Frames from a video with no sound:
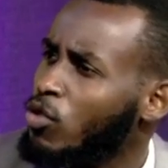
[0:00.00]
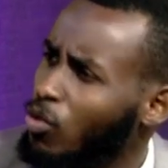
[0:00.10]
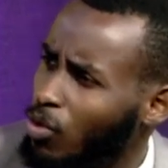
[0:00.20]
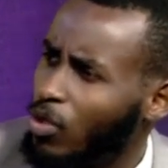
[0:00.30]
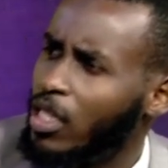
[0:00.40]
You
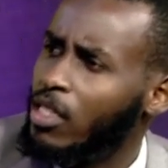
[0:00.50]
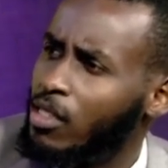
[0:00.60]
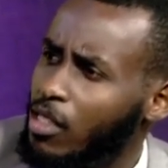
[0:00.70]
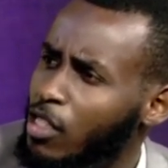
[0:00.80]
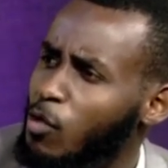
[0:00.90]
know,
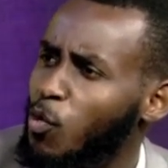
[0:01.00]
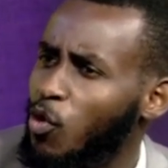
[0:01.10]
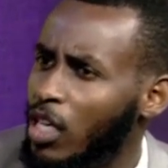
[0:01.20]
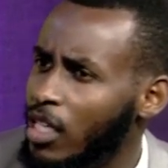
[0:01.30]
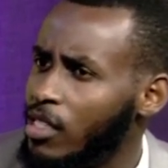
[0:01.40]
it's
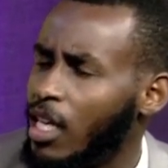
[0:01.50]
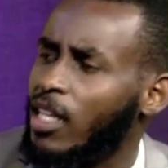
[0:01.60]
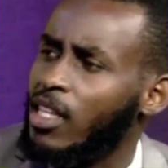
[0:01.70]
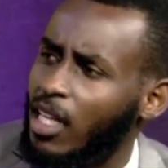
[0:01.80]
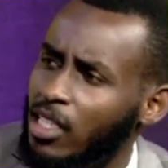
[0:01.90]
more or less
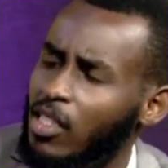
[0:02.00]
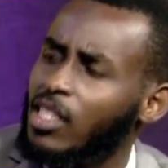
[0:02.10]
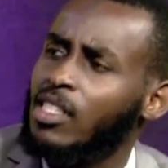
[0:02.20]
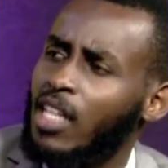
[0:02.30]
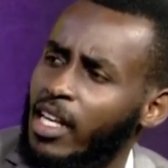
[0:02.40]
like they're
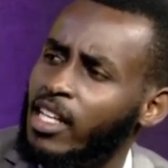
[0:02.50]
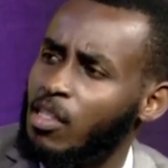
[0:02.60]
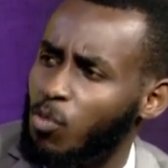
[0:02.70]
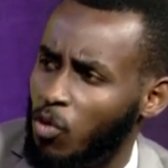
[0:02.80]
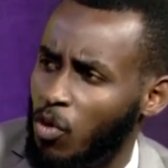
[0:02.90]
calculating their
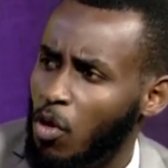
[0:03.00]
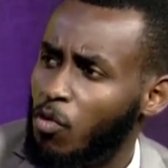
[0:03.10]
next move.